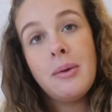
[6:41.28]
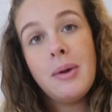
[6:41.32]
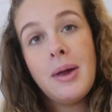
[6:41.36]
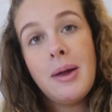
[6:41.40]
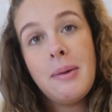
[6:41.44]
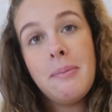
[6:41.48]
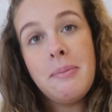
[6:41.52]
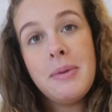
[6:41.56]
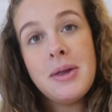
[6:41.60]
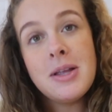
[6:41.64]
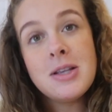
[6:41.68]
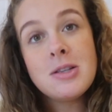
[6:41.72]

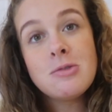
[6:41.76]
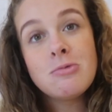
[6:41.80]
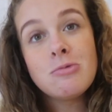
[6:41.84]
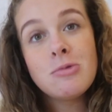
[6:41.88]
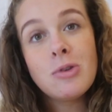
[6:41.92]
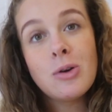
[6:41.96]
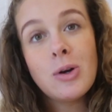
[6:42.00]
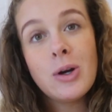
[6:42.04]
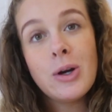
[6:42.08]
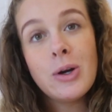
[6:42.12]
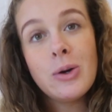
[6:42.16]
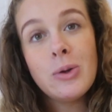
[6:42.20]
it means
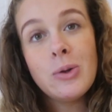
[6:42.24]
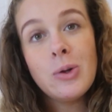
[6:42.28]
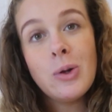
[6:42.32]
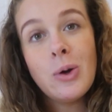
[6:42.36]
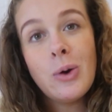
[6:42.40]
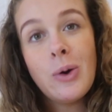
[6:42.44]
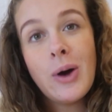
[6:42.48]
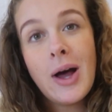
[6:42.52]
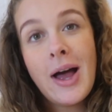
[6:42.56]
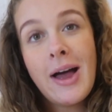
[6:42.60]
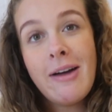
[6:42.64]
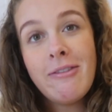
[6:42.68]
royal
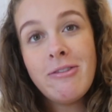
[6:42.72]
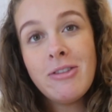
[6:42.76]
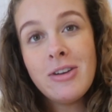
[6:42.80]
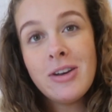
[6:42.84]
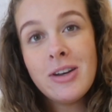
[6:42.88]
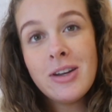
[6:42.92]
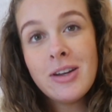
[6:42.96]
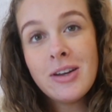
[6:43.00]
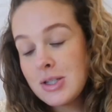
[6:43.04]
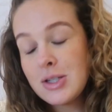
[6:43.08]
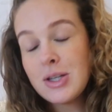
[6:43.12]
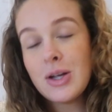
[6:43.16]
or
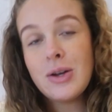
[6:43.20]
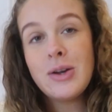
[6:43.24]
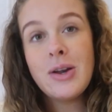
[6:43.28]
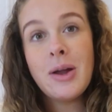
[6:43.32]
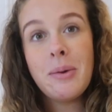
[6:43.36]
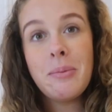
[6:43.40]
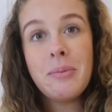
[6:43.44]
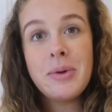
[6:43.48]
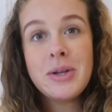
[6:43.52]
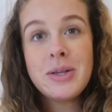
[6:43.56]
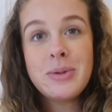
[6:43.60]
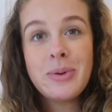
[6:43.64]
heaven. So
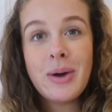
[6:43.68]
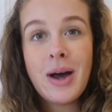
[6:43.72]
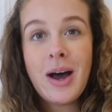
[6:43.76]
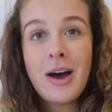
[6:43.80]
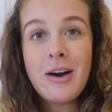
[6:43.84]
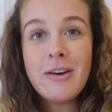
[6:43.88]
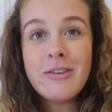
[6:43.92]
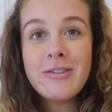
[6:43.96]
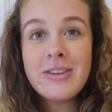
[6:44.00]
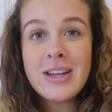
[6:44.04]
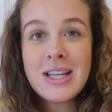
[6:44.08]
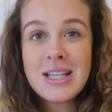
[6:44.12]
number
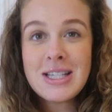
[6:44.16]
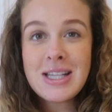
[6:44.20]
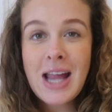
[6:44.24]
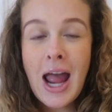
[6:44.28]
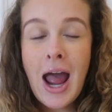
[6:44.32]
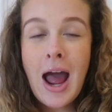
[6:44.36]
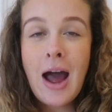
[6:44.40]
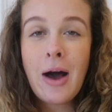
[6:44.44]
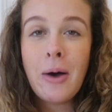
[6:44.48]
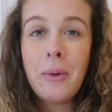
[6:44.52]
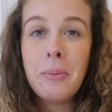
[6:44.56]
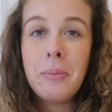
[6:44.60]
12 is
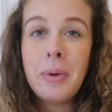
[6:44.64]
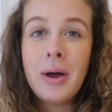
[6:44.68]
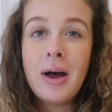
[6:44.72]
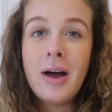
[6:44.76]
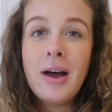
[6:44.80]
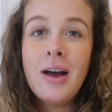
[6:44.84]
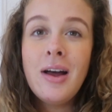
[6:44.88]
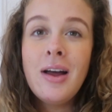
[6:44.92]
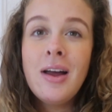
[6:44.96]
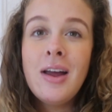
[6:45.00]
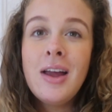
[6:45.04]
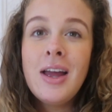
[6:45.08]

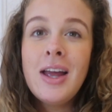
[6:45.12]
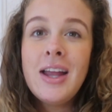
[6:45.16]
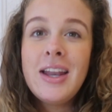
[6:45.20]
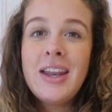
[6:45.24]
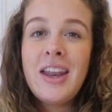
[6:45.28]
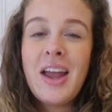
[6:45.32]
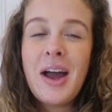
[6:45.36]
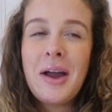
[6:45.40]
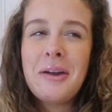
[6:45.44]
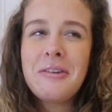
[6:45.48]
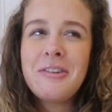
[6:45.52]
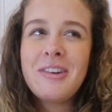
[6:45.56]
Alba.
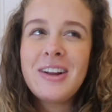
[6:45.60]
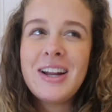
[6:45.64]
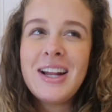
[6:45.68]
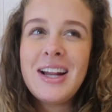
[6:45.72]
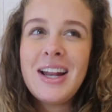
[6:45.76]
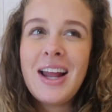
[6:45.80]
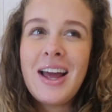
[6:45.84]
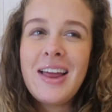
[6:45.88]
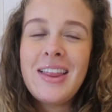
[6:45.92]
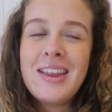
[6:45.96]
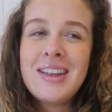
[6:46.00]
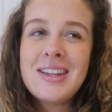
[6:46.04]
Now I really
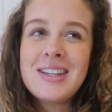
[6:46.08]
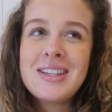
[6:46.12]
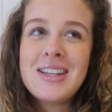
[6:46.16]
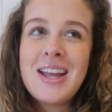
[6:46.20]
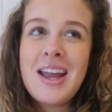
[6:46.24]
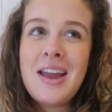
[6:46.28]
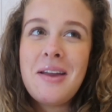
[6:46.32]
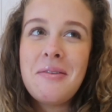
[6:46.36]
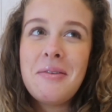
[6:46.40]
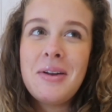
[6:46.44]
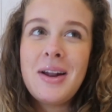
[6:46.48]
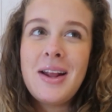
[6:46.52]
like this
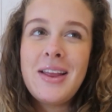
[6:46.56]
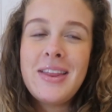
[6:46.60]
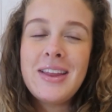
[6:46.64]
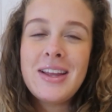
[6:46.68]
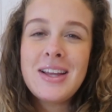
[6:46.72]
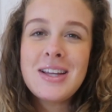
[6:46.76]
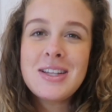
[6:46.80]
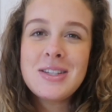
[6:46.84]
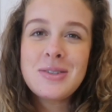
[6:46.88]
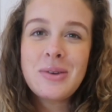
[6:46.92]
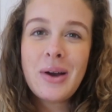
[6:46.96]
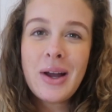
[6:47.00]
name and I
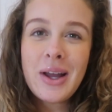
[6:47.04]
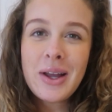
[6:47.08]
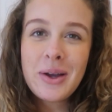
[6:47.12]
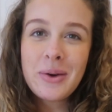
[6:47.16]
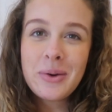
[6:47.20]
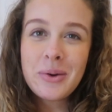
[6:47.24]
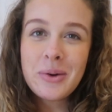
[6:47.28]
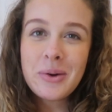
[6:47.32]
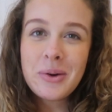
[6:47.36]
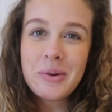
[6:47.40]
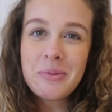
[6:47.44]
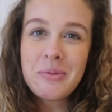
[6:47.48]
think it's quite
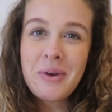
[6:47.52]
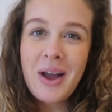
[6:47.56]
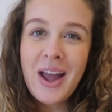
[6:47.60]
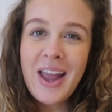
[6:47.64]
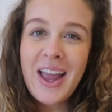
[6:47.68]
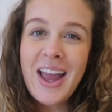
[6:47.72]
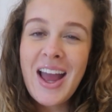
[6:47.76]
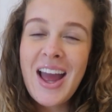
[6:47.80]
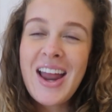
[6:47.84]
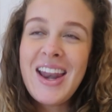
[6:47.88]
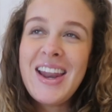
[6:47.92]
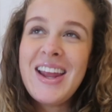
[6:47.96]
cool, but
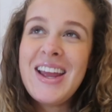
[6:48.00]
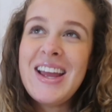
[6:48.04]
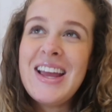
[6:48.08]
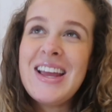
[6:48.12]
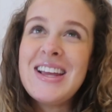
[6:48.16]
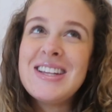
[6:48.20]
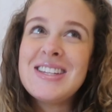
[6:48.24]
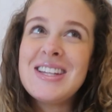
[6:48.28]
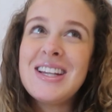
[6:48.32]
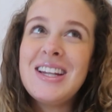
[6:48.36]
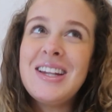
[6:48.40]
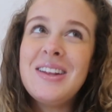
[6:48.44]
again it
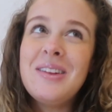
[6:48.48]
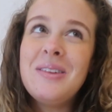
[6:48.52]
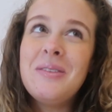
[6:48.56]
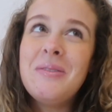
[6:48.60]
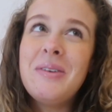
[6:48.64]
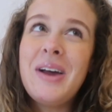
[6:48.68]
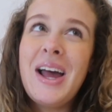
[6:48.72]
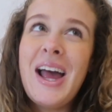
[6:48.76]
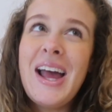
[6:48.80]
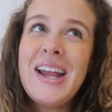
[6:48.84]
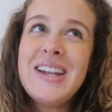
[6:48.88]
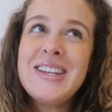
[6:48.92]
is a little
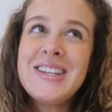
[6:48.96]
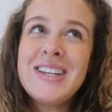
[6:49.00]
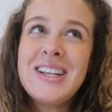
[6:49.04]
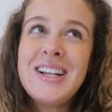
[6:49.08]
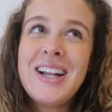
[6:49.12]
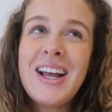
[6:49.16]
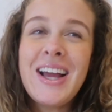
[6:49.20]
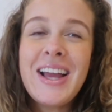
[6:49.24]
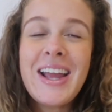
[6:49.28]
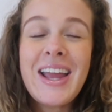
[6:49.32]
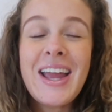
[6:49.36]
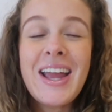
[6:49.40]
bit edgy
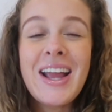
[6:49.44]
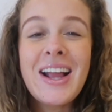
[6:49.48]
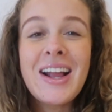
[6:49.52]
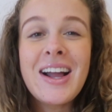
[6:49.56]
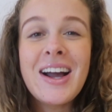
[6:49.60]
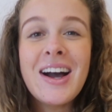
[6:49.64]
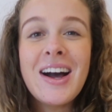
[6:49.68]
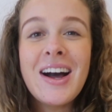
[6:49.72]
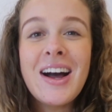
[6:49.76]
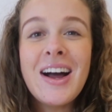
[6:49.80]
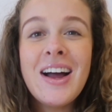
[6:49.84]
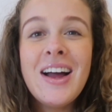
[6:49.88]
like
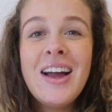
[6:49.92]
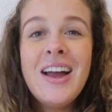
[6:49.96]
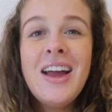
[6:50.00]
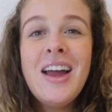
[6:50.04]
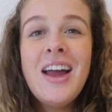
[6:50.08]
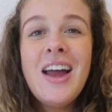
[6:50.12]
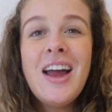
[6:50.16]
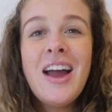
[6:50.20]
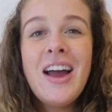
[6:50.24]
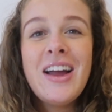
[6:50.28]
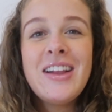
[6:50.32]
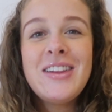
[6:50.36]
Inca.
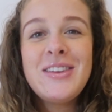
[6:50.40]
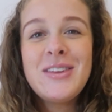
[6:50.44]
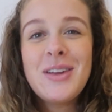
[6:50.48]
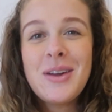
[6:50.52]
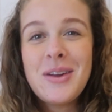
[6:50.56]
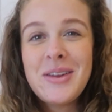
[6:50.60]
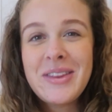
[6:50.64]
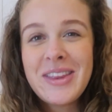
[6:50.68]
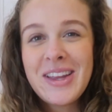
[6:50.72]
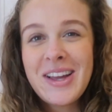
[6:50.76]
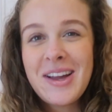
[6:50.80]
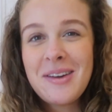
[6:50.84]

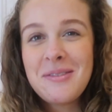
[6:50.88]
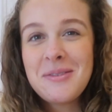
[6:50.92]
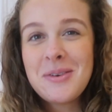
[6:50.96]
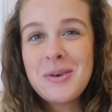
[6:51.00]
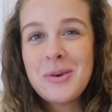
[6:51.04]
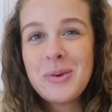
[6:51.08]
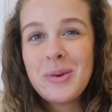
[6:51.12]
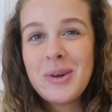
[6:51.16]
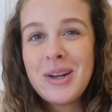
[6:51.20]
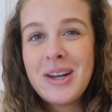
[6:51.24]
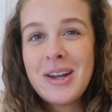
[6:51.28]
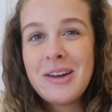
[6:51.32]
Don't think I'm
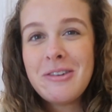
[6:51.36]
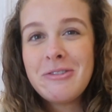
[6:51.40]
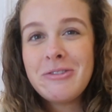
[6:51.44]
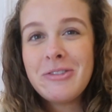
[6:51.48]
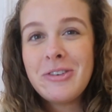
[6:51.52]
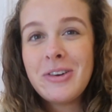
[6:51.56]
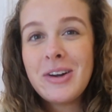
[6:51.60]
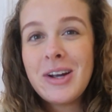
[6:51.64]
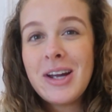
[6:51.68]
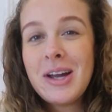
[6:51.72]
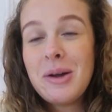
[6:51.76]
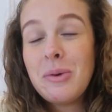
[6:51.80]
cool enough
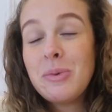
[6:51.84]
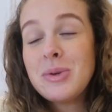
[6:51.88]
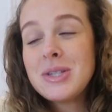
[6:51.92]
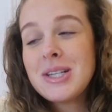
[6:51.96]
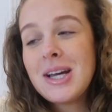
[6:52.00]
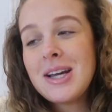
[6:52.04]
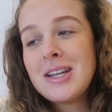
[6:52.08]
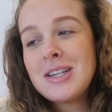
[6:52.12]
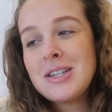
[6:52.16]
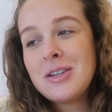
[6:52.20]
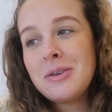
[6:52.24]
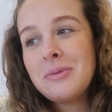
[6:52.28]
for it. It was
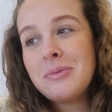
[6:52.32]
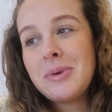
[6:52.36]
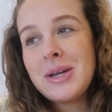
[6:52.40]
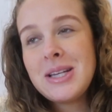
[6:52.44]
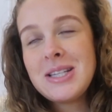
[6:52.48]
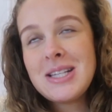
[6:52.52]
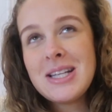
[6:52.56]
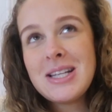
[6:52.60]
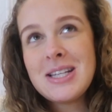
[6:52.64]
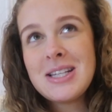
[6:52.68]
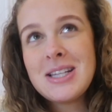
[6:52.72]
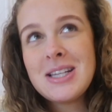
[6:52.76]
actually on my
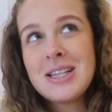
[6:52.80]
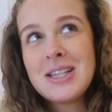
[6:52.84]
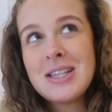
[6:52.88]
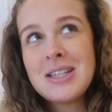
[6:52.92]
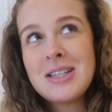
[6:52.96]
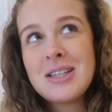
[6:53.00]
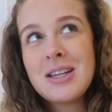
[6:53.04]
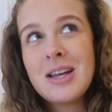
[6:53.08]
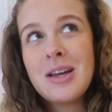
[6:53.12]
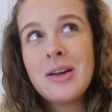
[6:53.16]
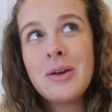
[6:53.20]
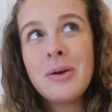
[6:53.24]

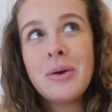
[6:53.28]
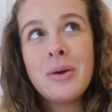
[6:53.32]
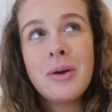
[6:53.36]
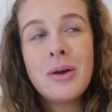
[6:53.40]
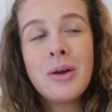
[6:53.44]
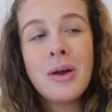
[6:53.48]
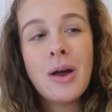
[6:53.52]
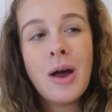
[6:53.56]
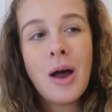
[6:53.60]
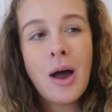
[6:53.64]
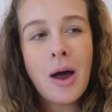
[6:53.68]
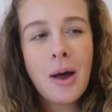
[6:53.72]
sister's,
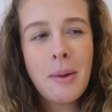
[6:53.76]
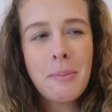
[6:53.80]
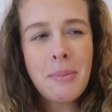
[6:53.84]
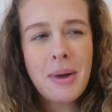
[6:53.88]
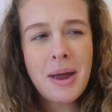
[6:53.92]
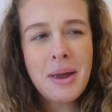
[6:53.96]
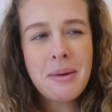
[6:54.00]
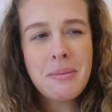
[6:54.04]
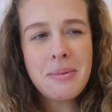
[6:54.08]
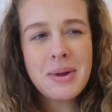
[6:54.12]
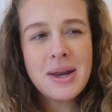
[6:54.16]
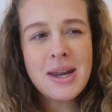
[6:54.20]
her
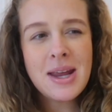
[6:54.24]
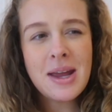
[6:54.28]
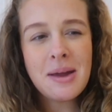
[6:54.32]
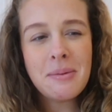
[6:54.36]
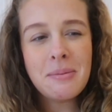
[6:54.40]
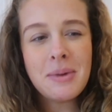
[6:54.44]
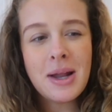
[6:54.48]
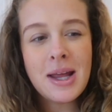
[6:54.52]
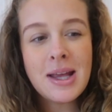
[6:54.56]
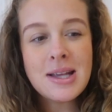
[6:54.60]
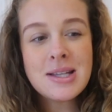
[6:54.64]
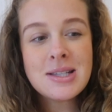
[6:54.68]
baby
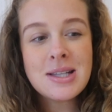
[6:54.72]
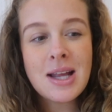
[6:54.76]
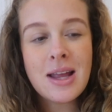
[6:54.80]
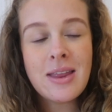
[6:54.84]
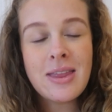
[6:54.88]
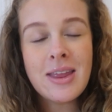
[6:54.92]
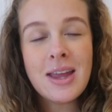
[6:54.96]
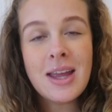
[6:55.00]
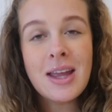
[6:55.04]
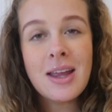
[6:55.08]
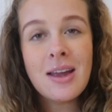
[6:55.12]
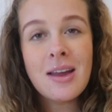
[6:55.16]
name list, I
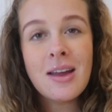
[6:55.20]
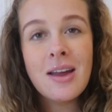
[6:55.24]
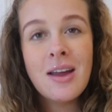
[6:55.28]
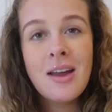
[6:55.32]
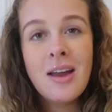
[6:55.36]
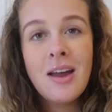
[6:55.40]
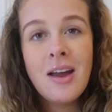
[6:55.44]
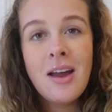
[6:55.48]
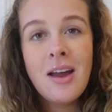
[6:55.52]
think.